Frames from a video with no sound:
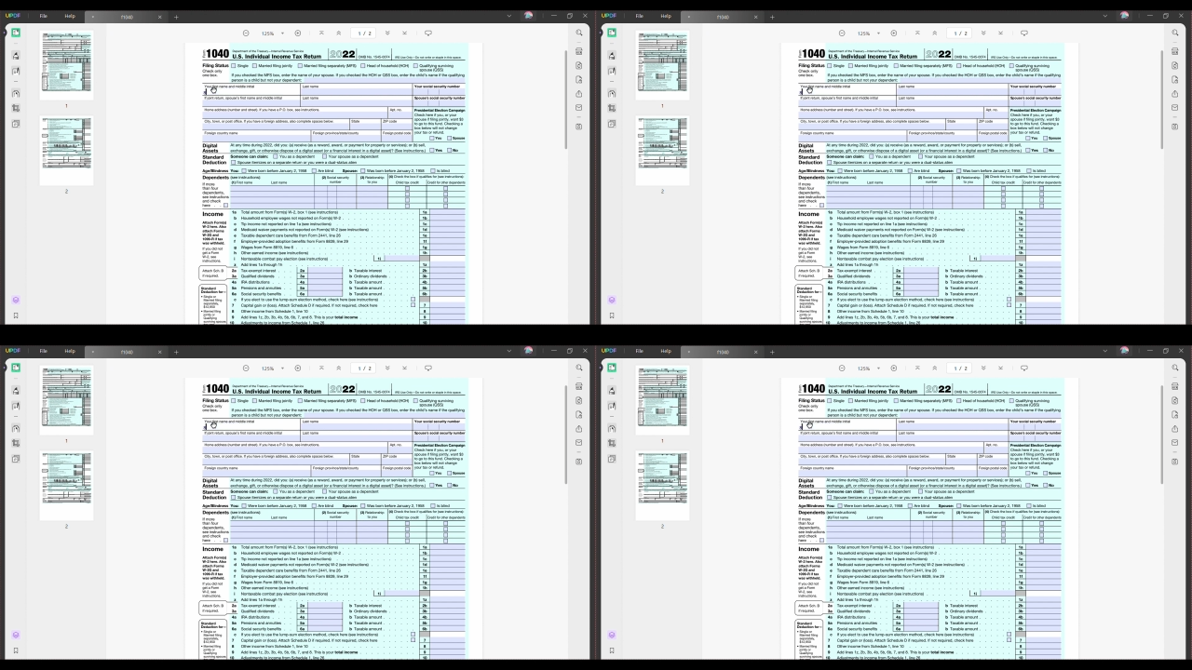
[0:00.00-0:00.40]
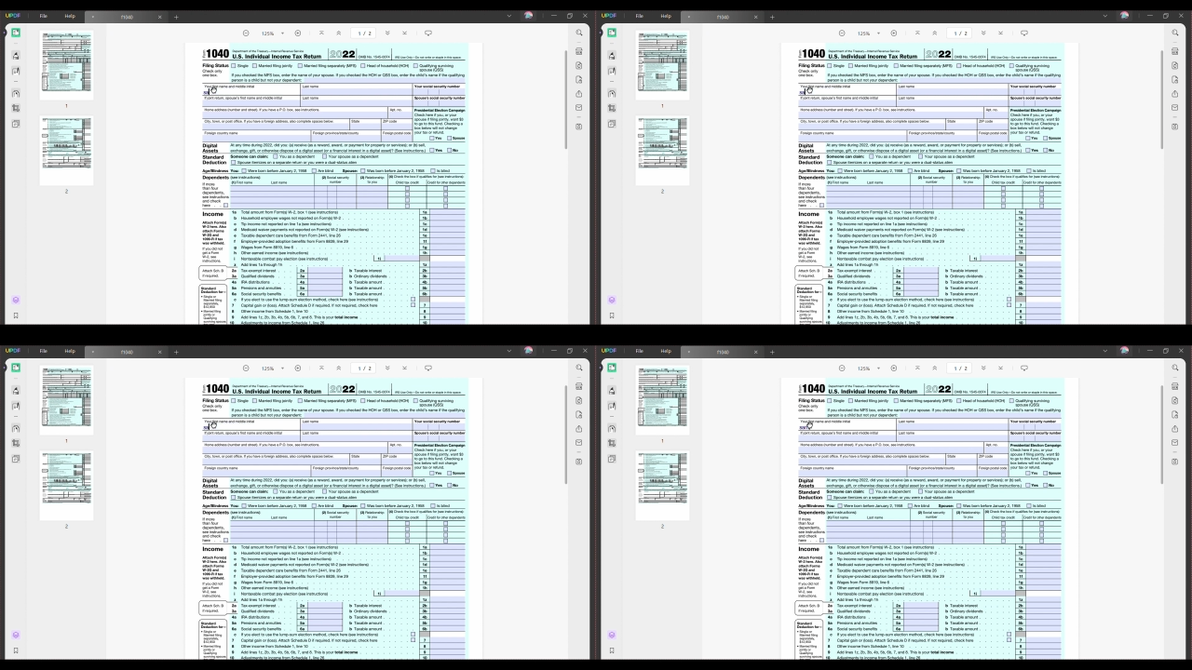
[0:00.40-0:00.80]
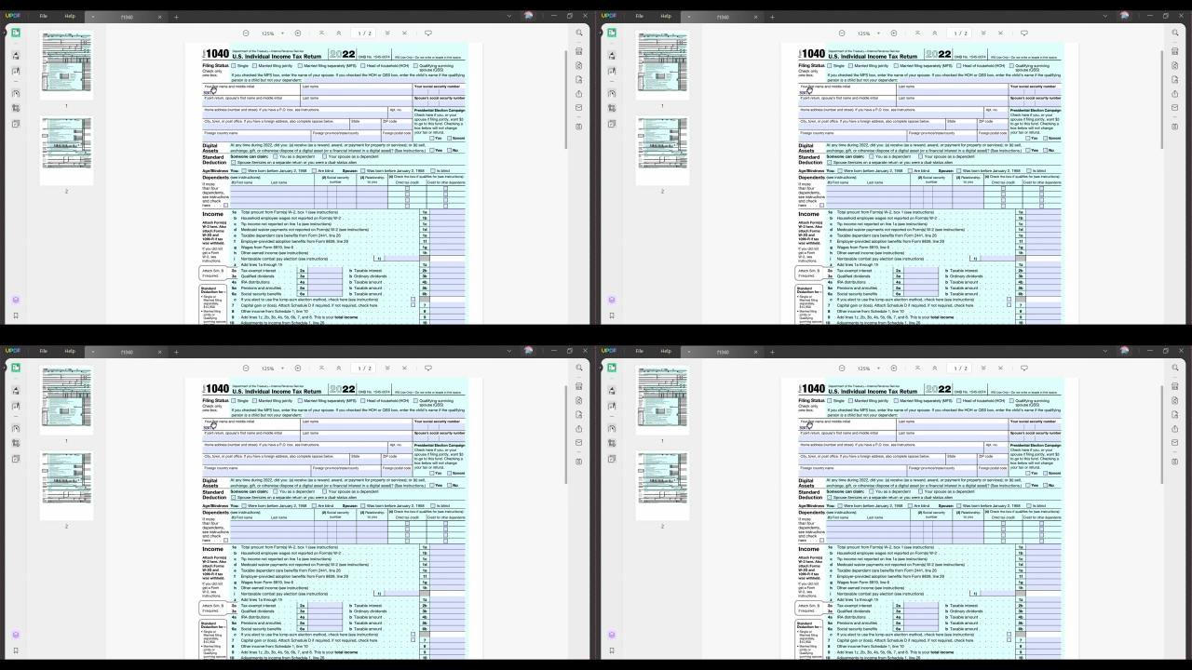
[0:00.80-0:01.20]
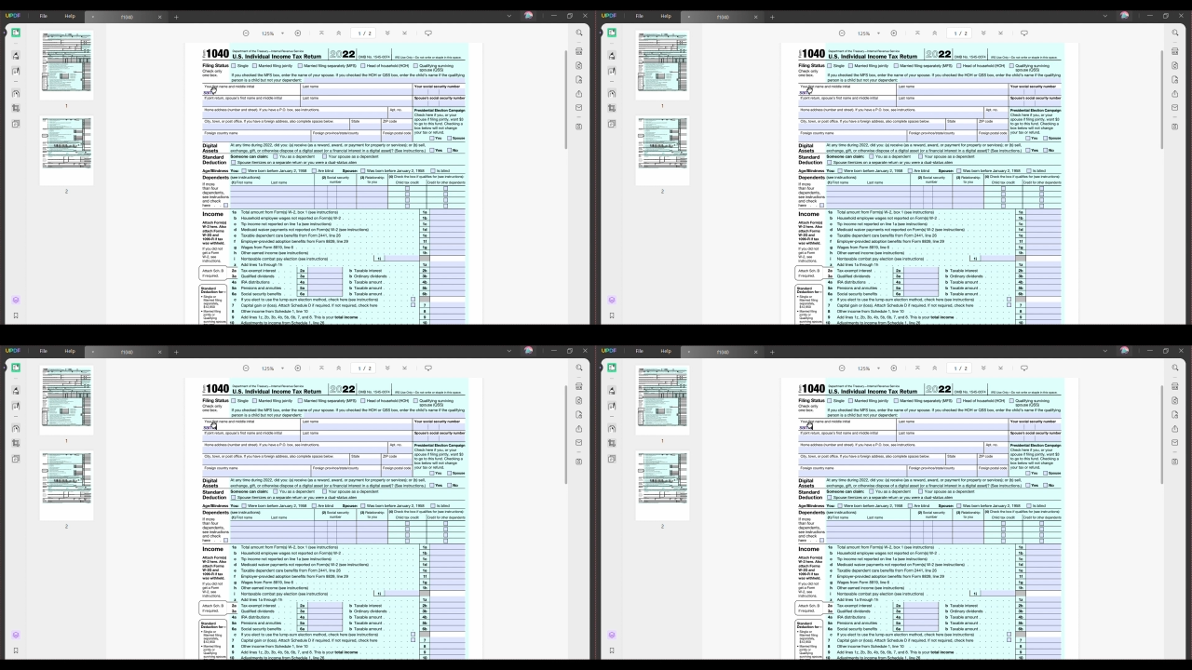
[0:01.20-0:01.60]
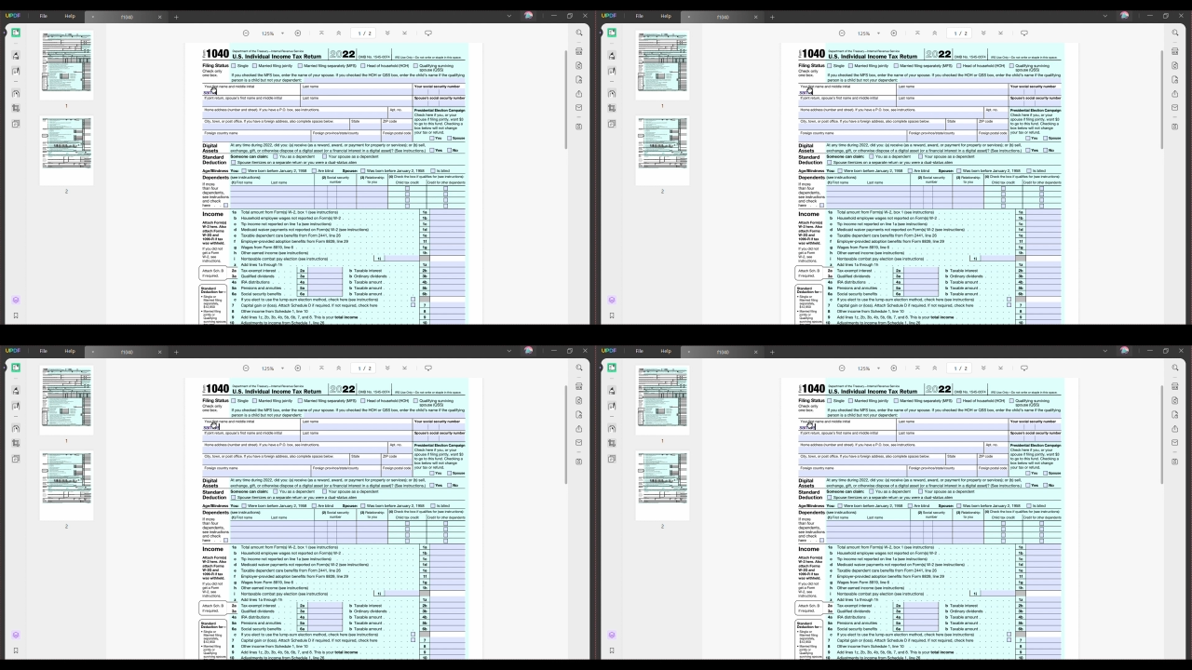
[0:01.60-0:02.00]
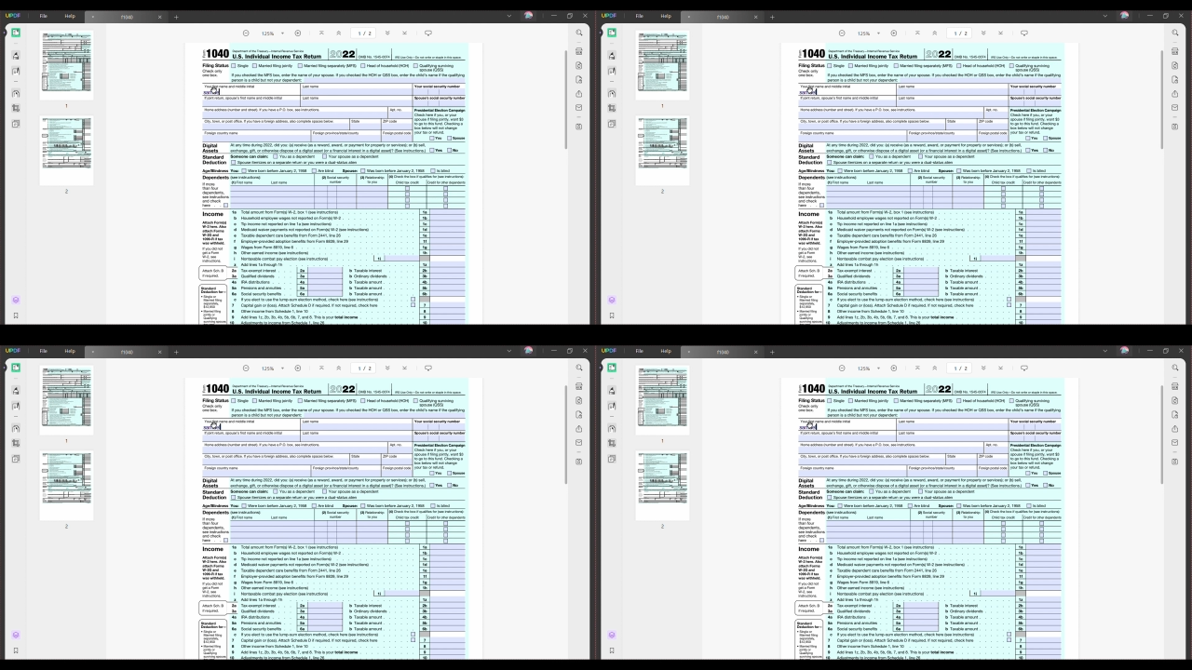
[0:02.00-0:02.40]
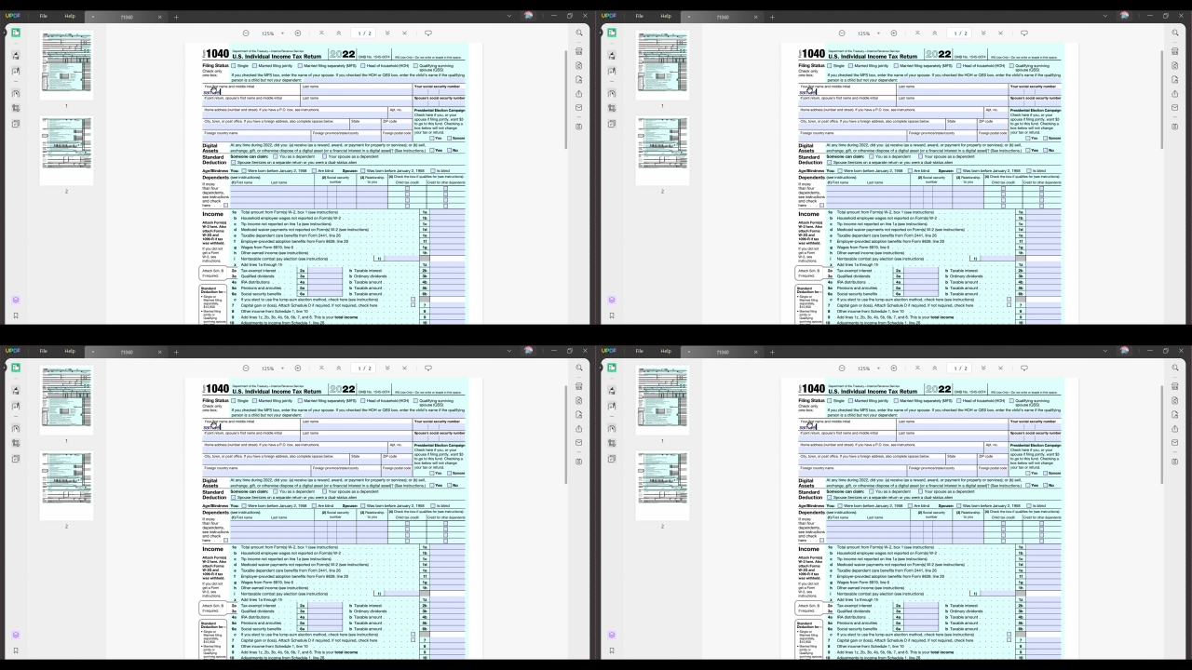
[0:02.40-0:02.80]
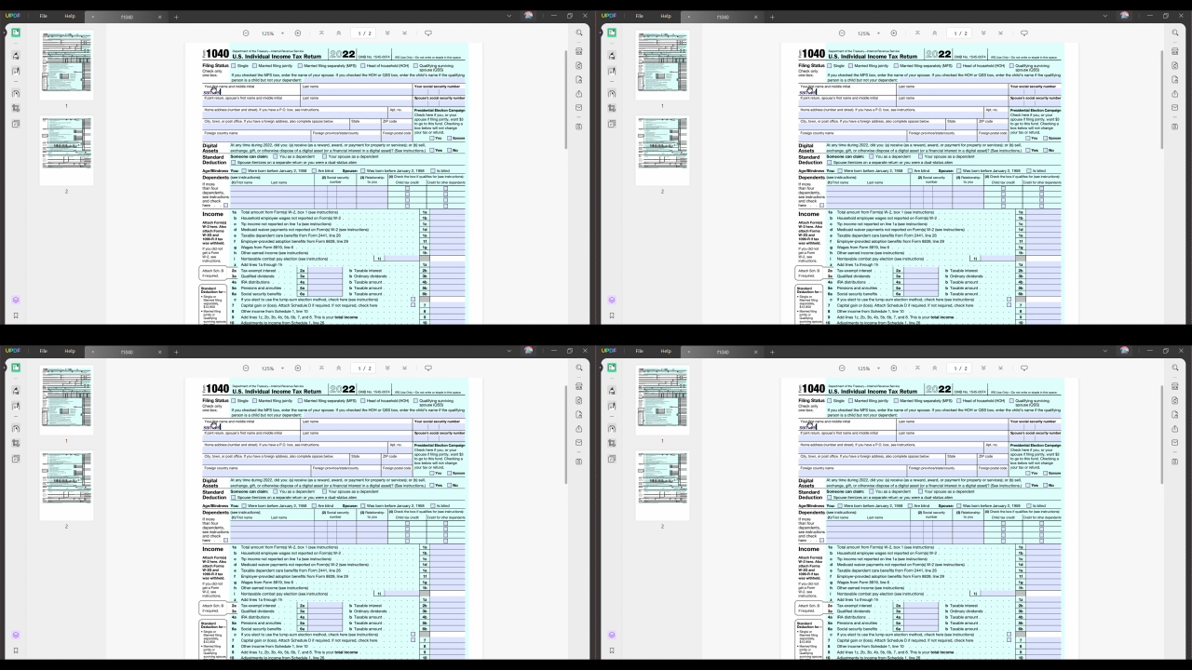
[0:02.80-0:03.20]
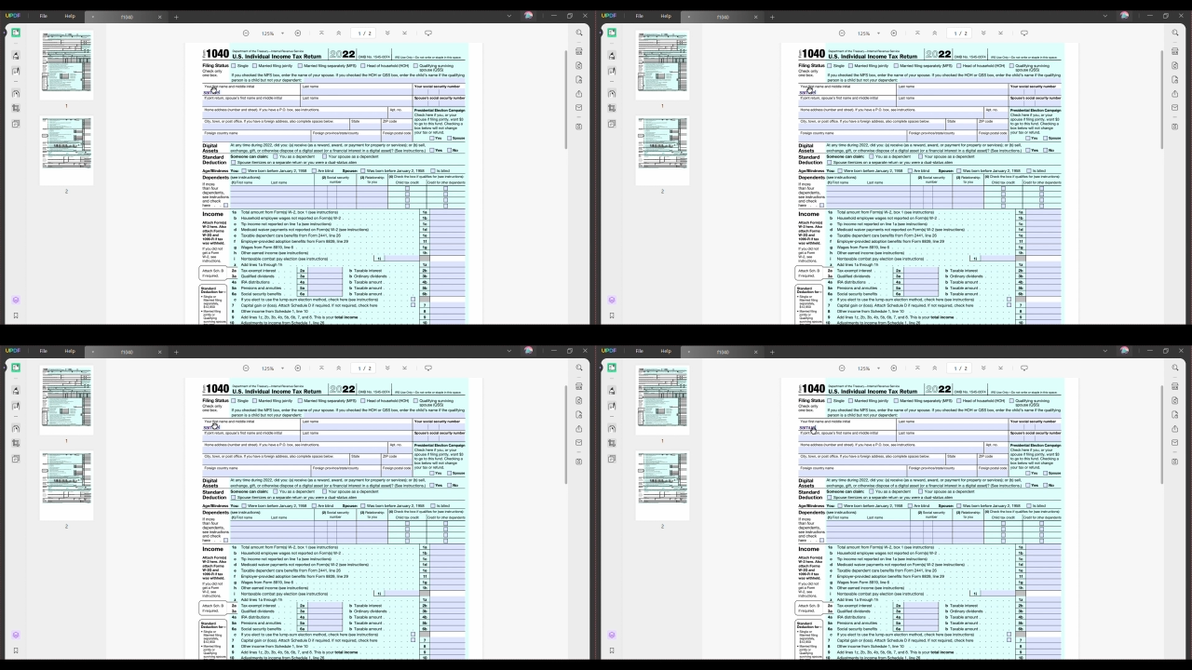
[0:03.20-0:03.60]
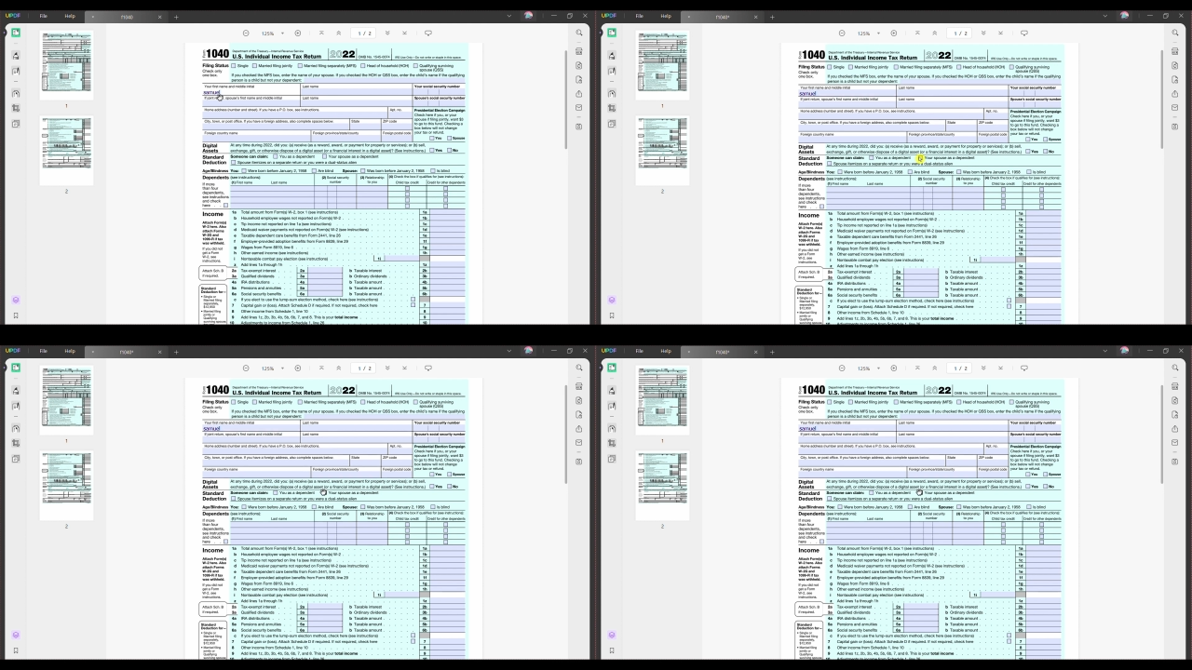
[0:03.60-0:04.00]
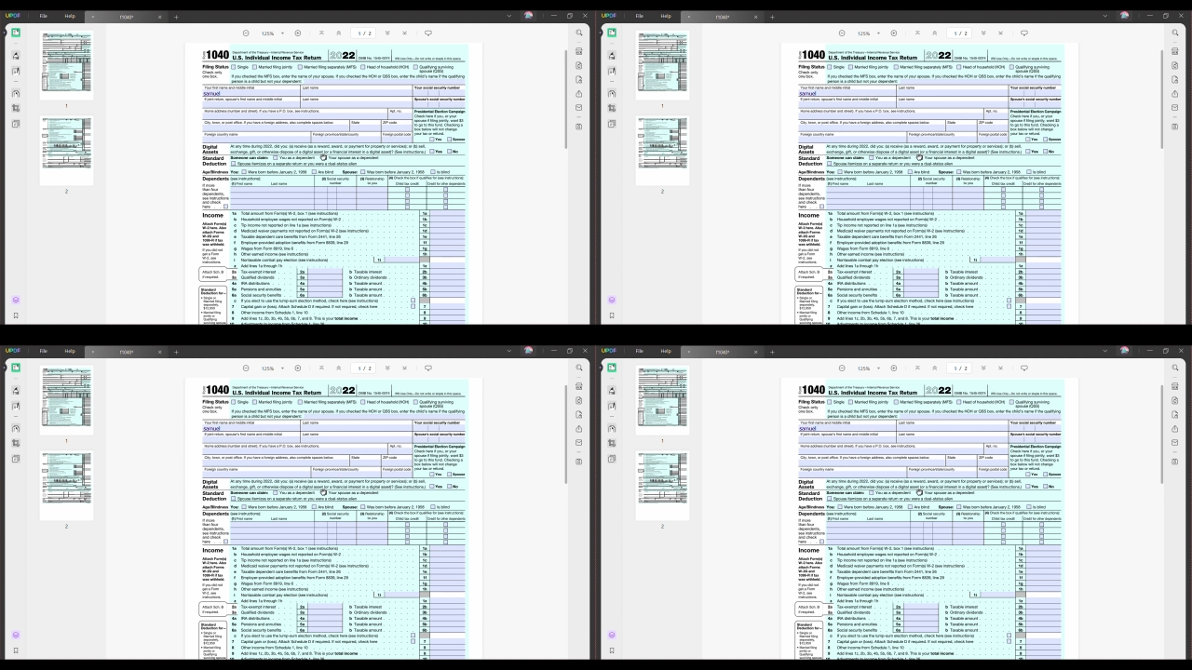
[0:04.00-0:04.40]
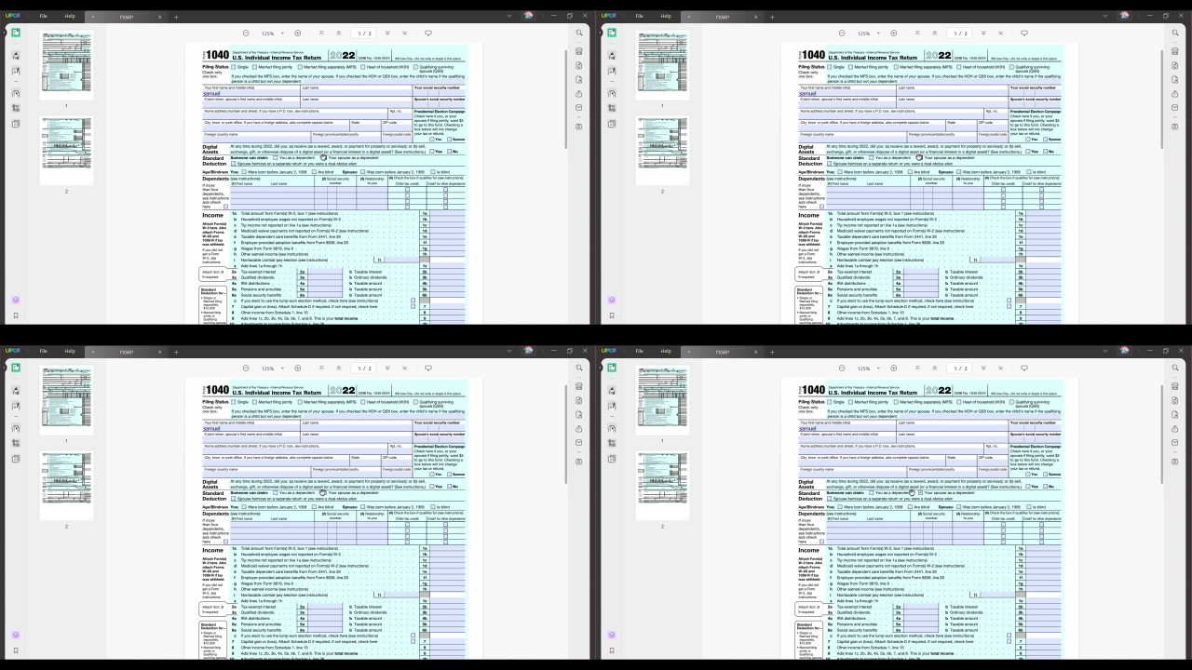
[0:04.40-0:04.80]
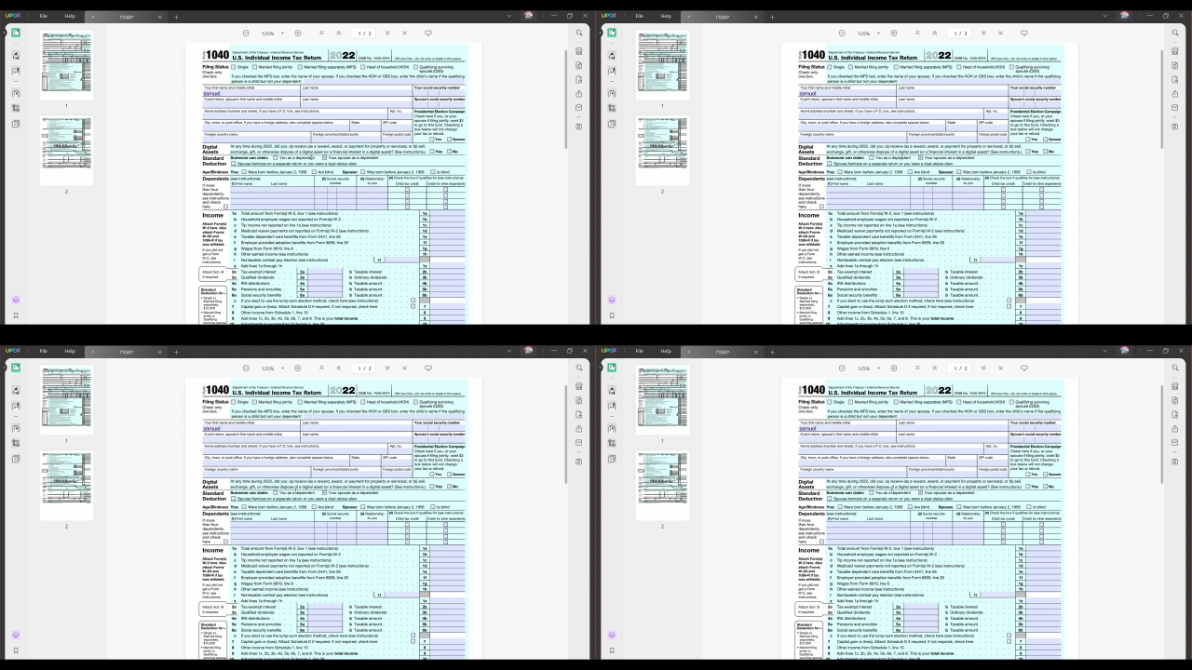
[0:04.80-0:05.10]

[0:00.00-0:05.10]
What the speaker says: No face is visible, so there are no lips to read.